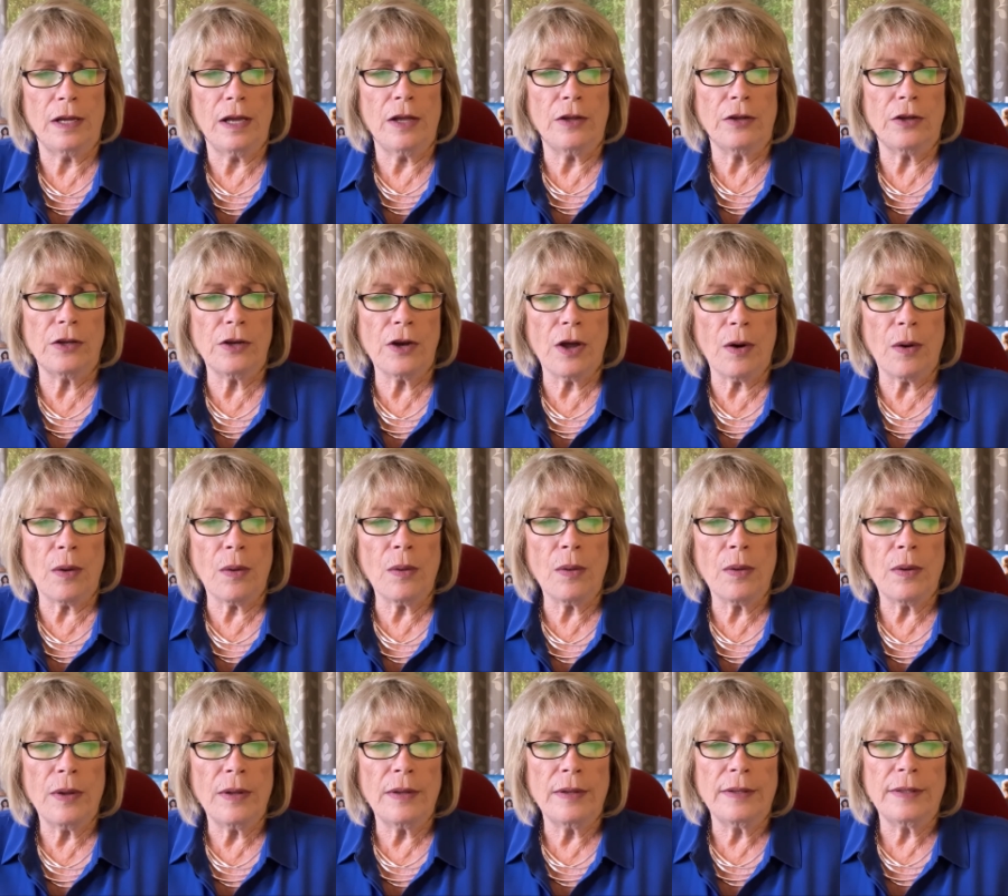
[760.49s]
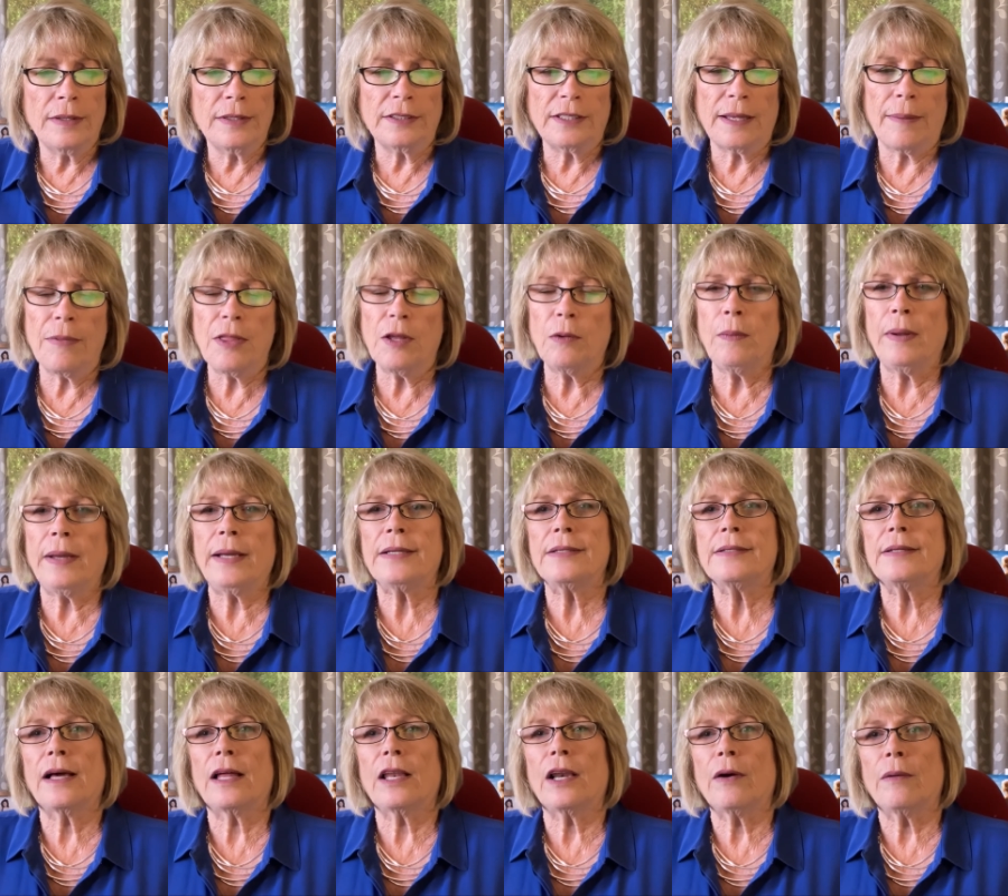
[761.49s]
You know, something we can
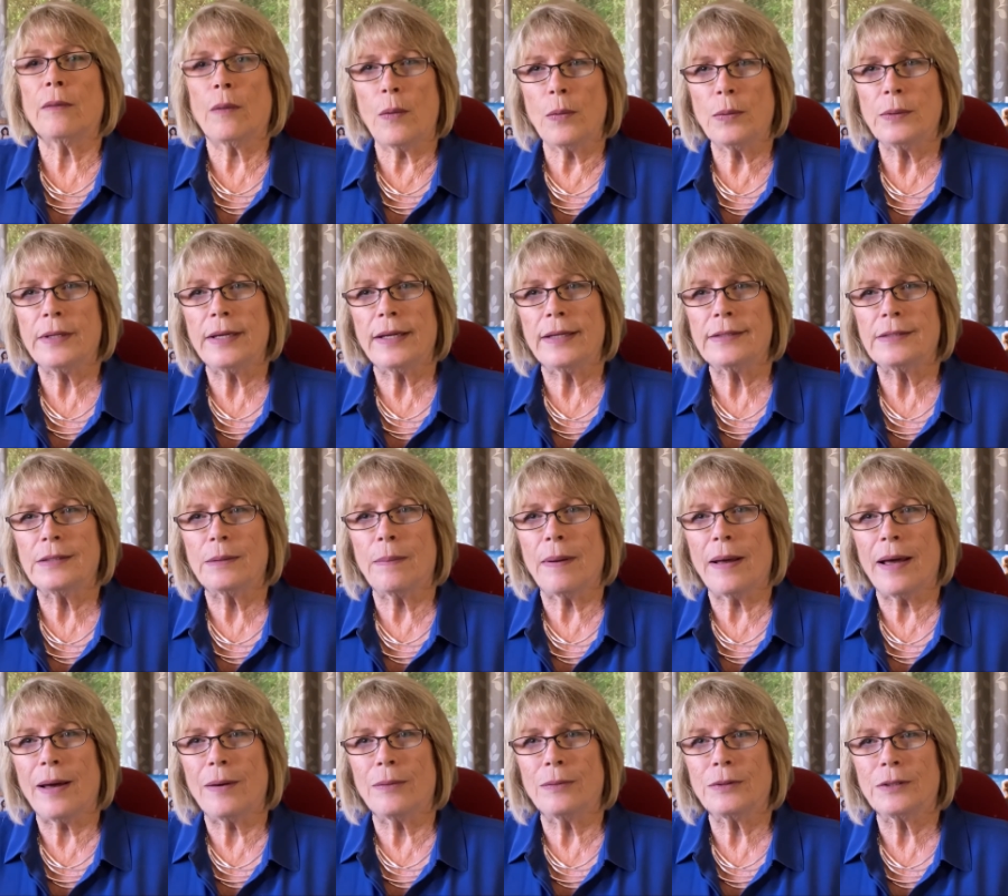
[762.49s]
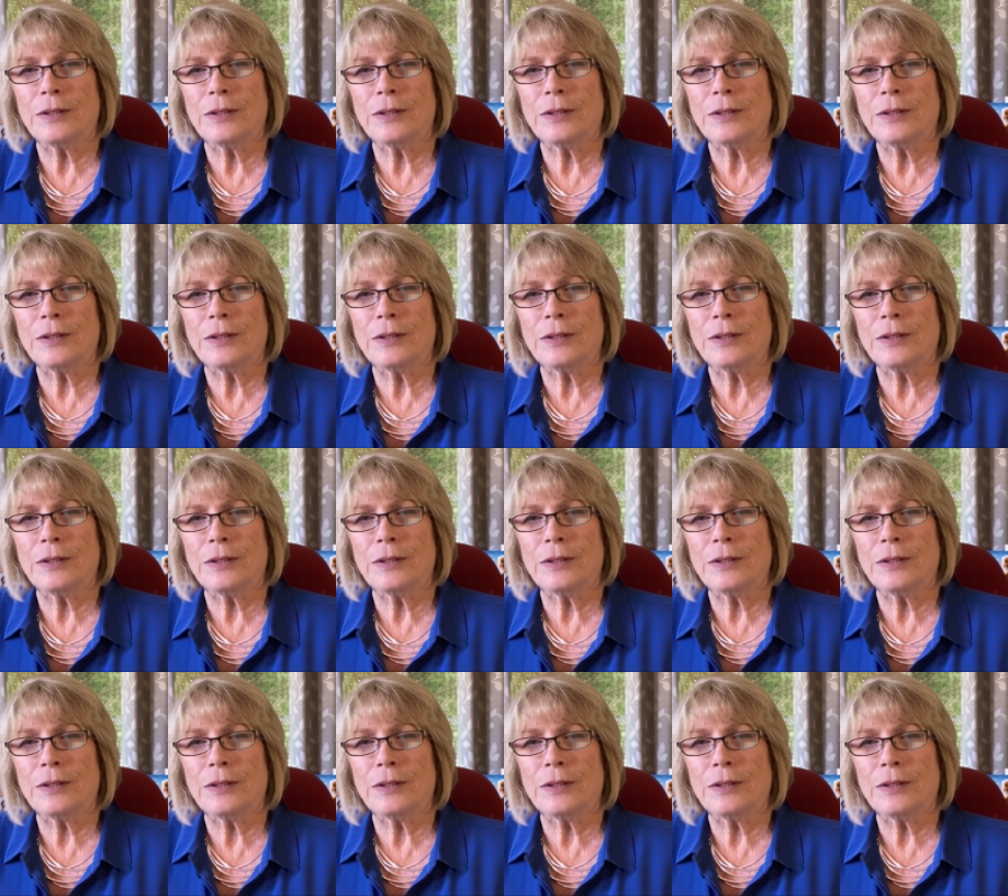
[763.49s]
tell our own kids about."